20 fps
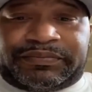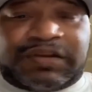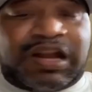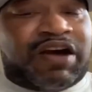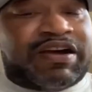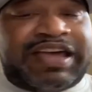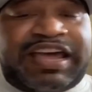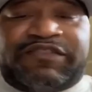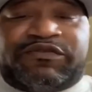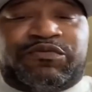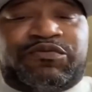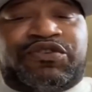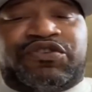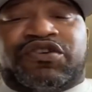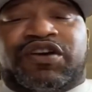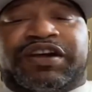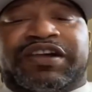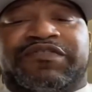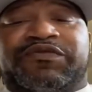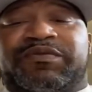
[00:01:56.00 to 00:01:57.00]
No, he ain't from New
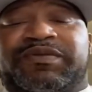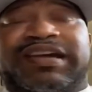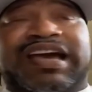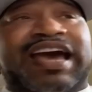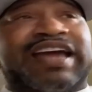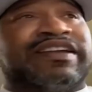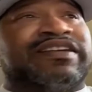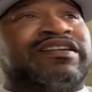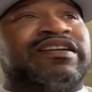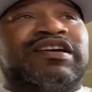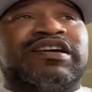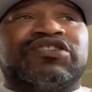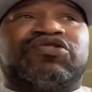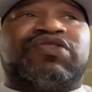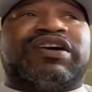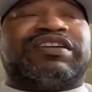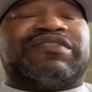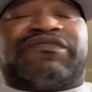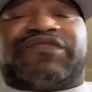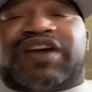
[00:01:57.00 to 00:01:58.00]
York. He from Canada.
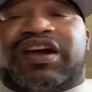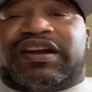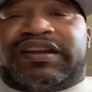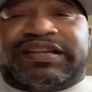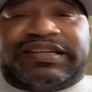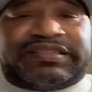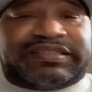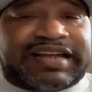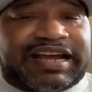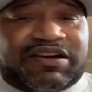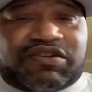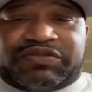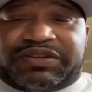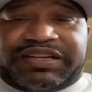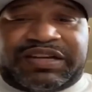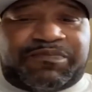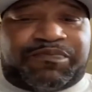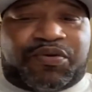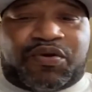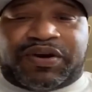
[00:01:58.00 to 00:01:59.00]
So at the very least, they going
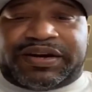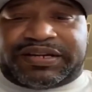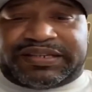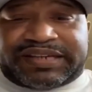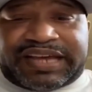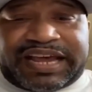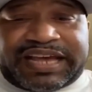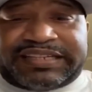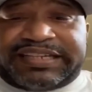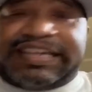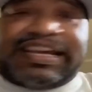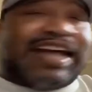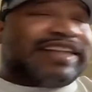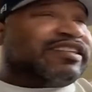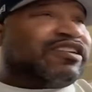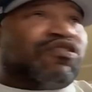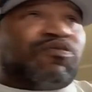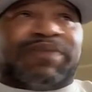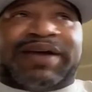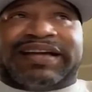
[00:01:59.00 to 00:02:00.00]
to deport his ass. He
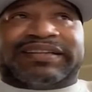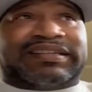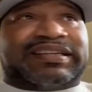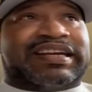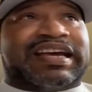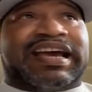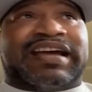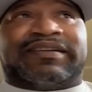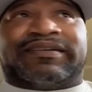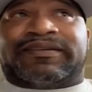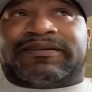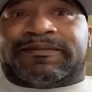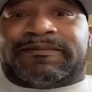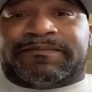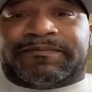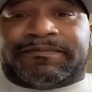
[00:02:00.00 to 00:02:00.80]
got to go back to Canada.